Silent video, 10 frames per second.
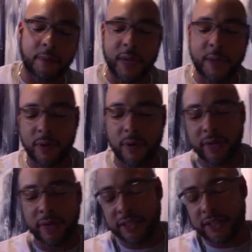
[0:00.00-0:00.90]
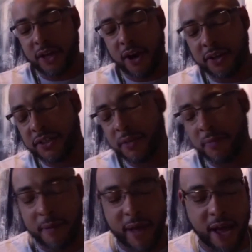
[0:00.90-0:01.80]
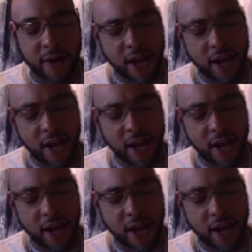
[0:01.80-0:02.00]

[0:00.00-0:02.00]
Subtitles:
people get to talking to me about,